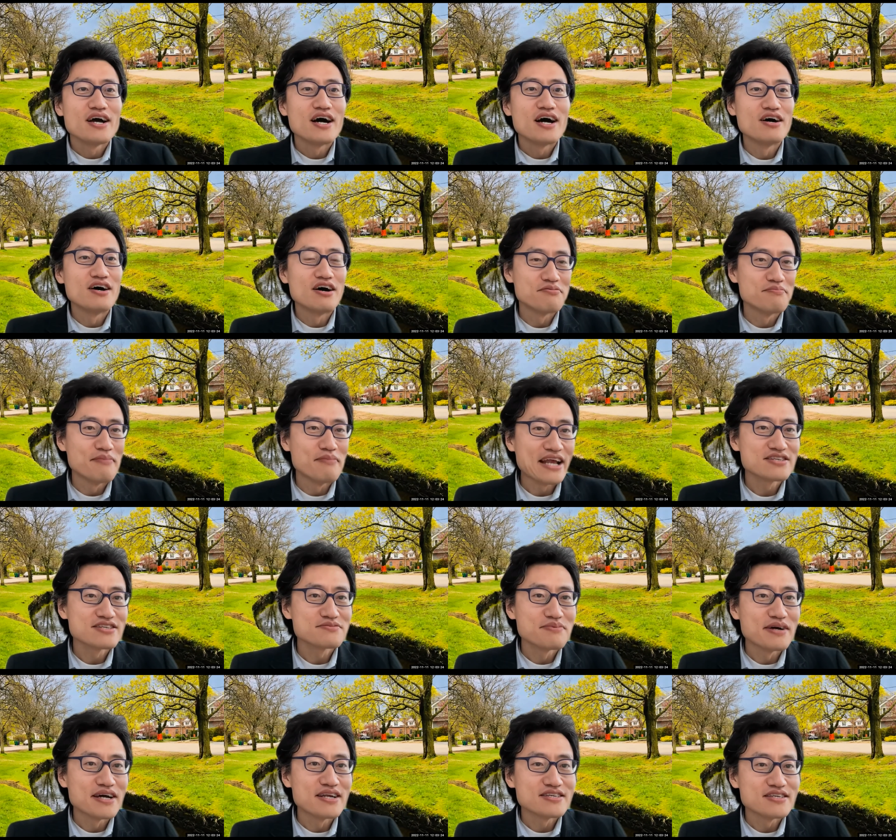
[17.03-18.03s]
of
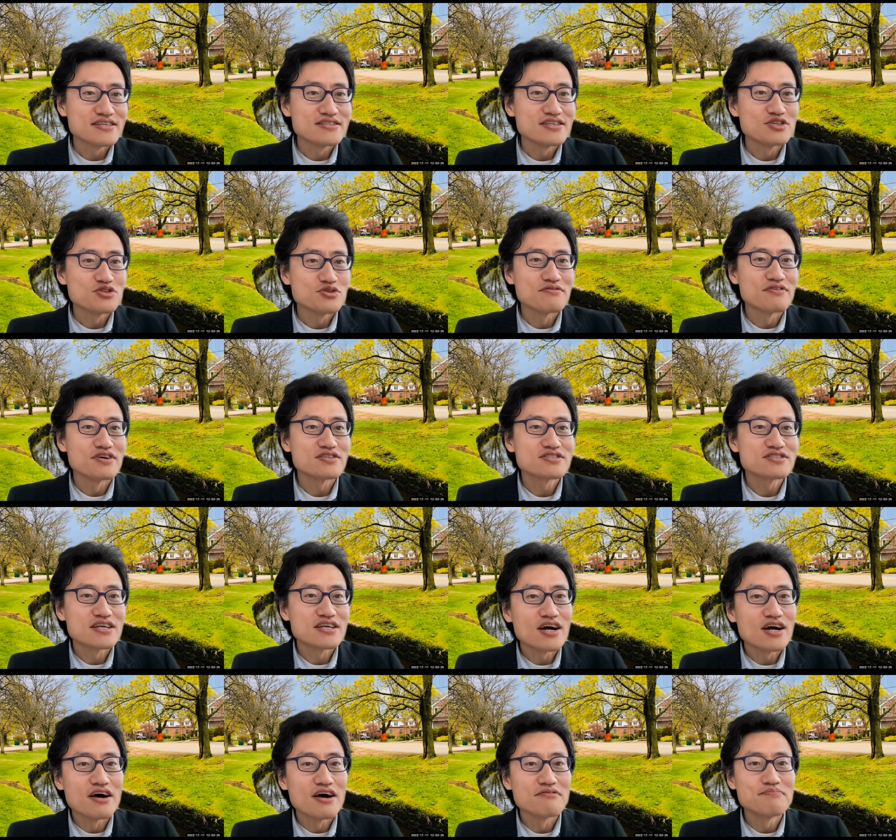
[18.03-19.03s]
Management in the
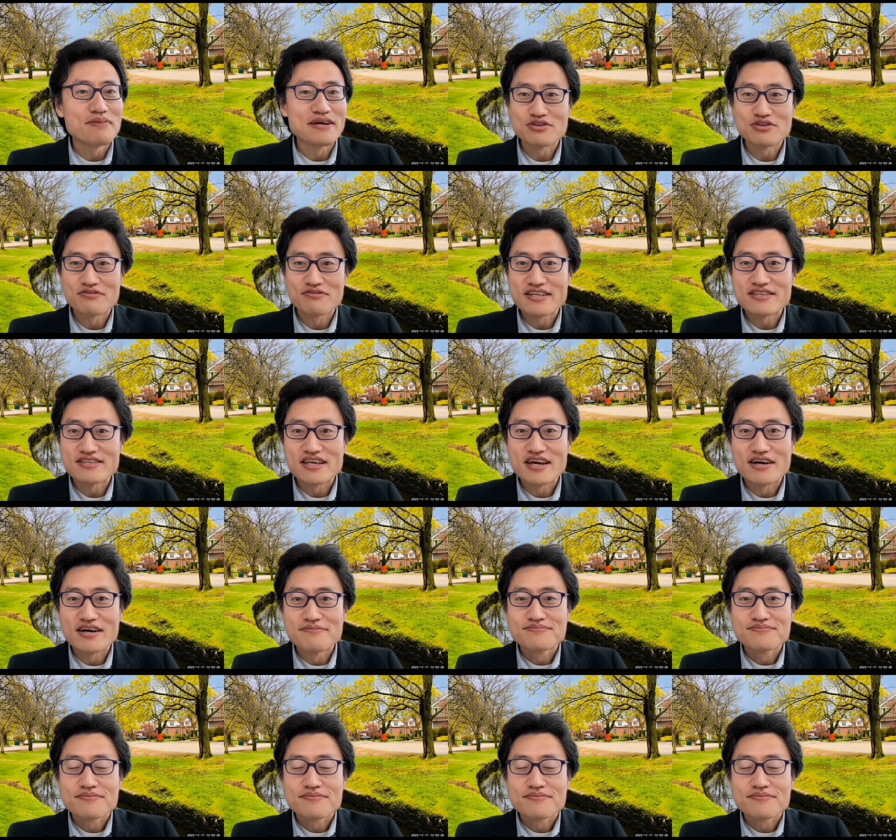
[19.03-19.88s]
University of Pennsylvania.